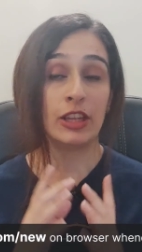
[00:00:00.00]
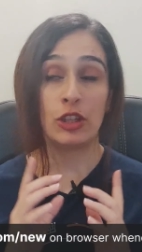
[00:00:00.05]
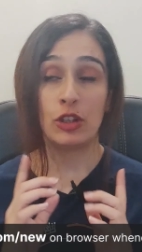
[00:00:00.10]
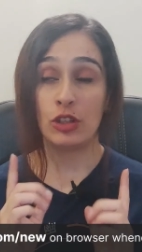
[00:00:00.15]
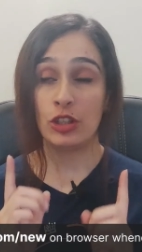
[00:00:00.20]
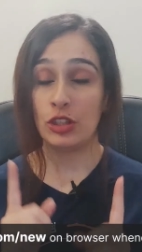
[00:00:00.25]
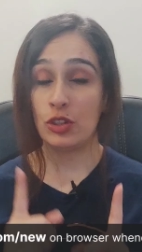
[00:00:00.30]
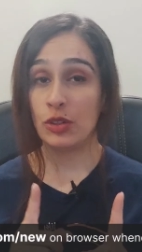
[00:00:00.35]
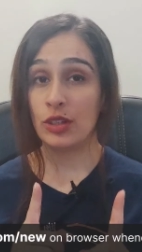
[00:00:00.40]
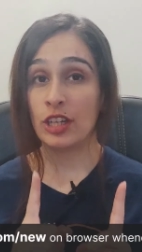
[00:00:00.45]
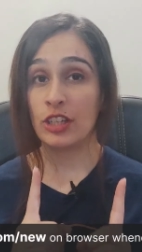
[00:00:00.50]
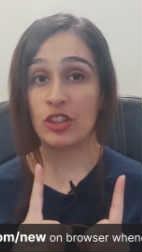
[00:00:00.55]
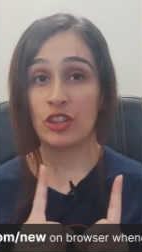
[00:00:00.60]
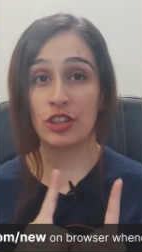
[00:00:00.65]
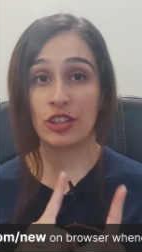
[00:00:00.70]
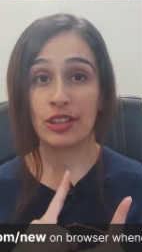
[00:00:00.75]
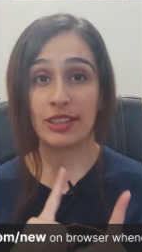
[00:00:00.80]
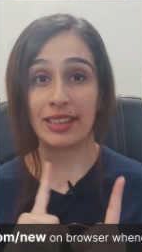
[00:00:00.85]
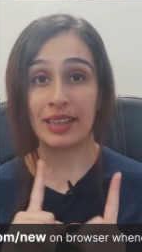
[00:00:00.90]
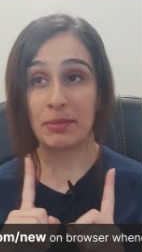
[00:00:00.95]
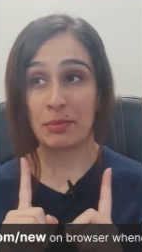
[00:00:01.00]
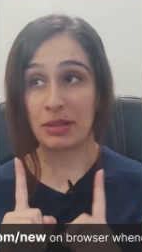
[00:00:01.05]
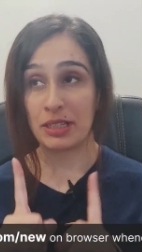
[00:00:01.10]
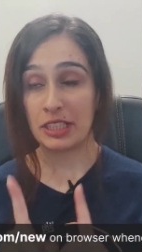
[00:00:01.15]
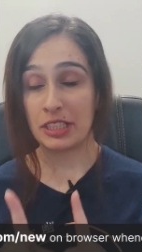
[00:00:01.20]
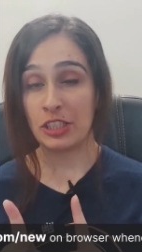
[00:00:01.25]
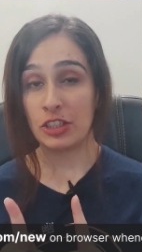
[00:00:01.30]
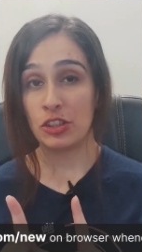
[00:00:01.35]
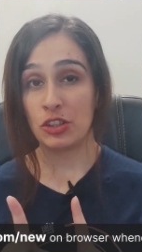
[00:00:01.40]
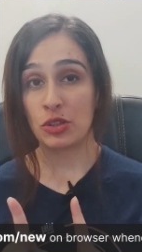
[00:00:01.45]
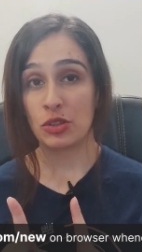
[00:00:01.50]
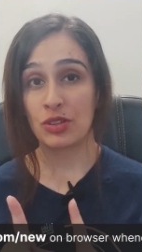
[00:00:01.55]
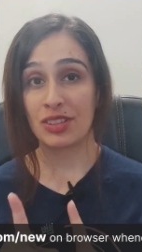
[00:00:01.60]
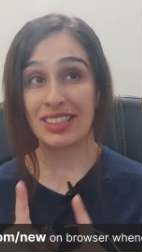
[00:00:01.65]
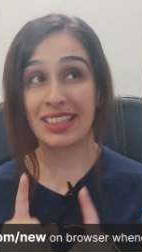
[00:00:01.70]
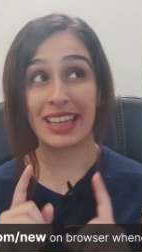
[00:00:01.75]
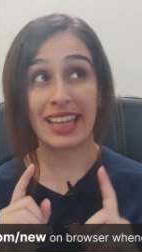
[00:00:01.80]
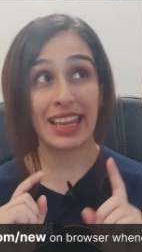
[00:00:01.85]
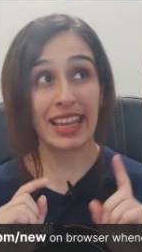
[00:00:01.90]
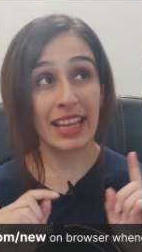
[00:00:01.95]
You need to get general liability
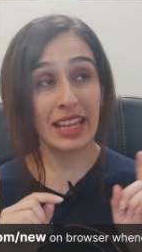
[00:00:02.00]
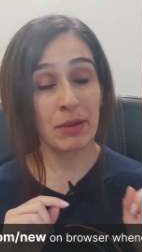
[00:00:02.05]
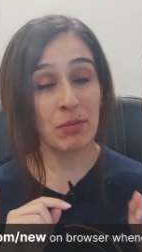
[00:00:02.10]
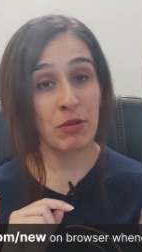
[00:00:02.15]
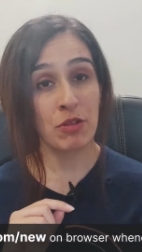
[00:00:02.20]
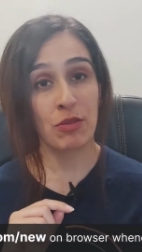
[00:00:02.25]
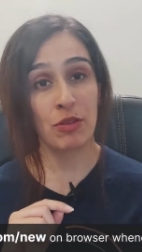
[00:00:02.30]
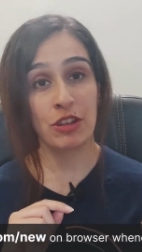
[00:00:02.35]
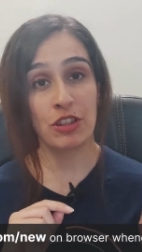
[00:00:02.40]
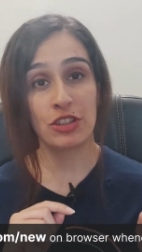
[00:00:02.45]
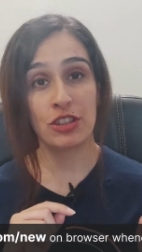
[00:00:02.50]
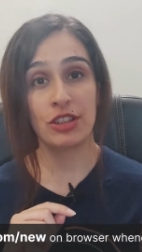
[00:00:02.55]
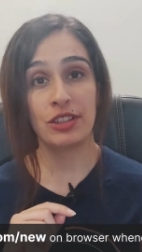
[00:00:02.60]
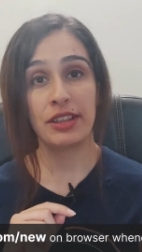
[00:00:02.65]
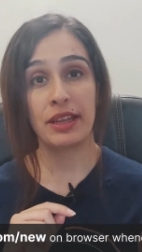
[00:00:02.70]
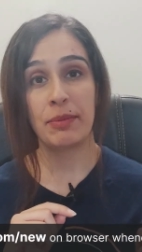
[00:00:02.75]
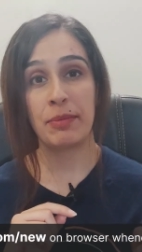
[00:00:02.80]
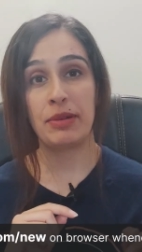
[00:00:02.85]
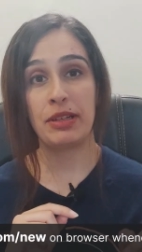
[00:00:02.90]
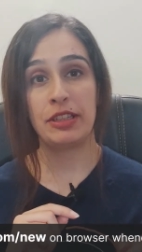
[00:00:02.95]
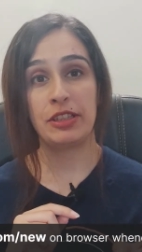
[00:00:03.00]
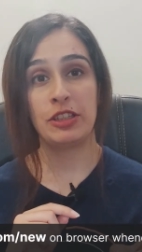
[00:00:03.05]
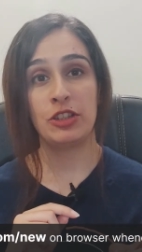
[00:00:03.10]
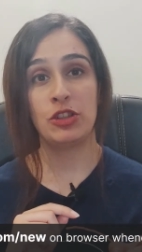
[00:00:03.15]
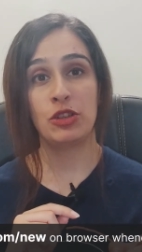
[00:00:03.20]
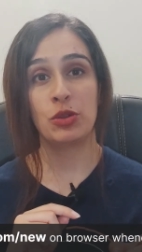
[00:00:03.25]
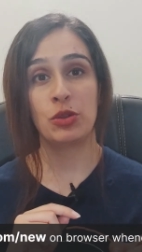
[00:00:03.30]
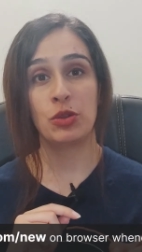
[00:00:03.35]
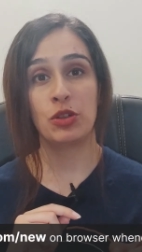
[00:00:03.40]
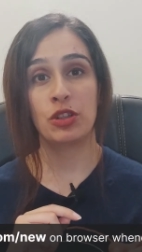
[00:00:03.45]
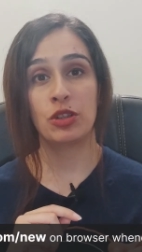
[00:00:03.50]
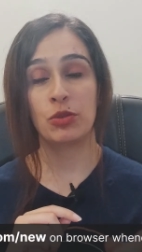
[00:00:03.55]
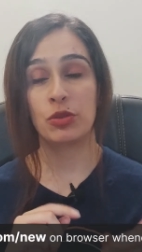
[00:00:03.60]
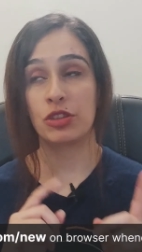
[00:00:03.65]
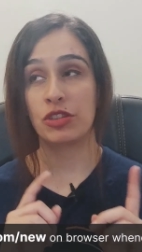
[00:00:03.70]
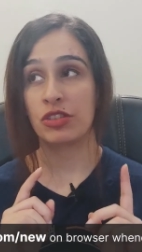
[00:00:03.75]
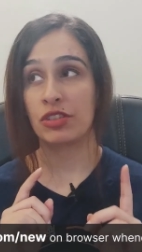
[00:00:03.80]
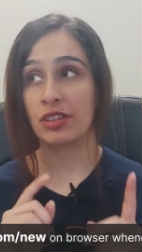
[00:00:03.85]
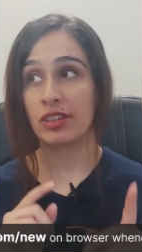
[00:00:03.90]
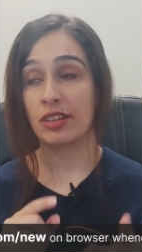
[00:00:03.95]
insurance and professional liability insurance,
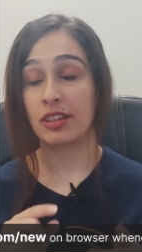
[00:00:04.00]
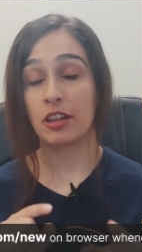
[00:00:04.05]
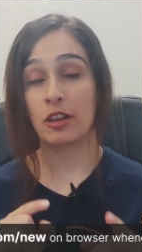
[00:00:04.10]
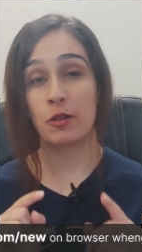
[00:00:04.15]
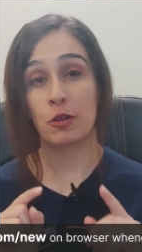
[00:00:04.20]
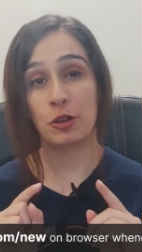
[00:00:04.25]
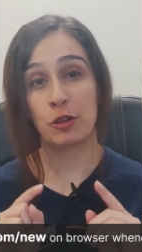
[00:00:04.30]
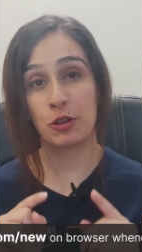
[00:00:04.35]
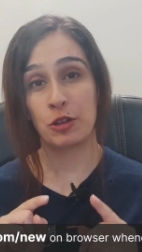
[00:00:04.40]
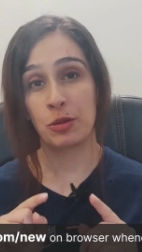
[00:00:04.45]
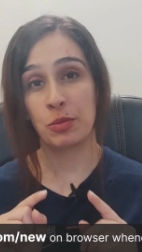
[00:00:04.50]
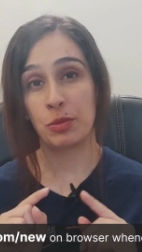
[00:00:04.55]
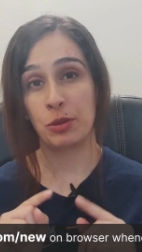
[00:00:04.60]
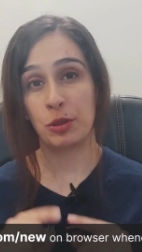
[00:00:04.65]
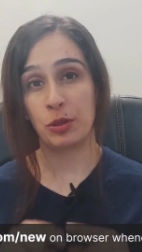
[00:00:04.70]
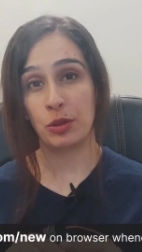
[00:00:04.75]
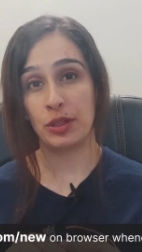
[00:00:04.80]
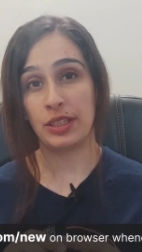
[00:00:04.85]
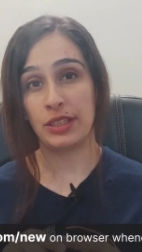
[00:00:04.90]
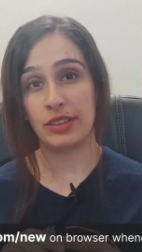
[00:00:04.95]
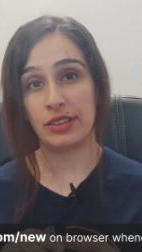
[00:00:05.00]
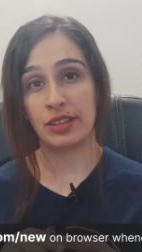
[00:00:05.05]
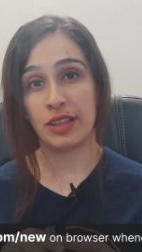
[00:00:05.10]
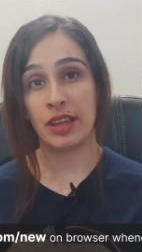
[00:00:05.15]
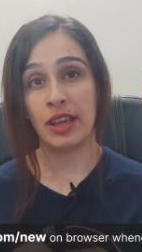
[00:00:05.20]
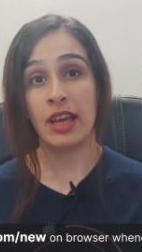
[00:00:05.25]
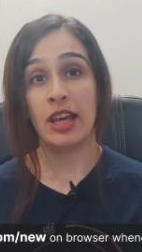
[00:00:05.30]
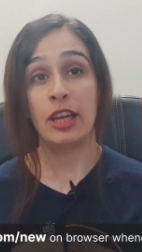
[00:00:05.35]
which is going to cover your employees.